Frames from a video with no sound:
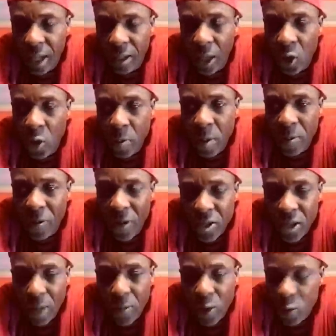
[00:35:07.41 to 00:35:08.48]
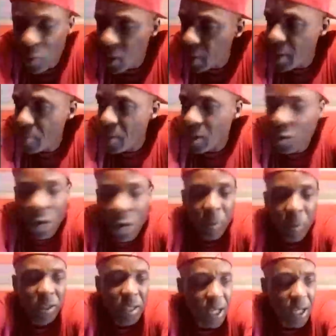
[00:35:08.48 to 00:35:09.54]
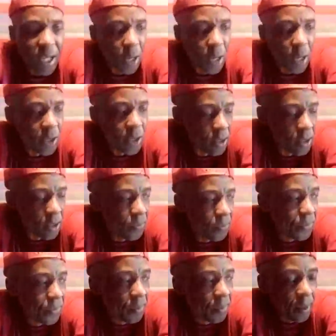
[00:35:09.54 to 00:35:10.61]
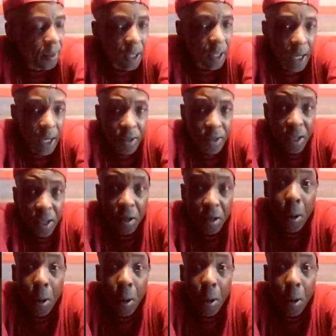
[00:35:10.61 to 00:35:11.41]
I, I, don't remember for Jammins, but I remember. No, I don't think I Jammins. Mm-hmm. And thing.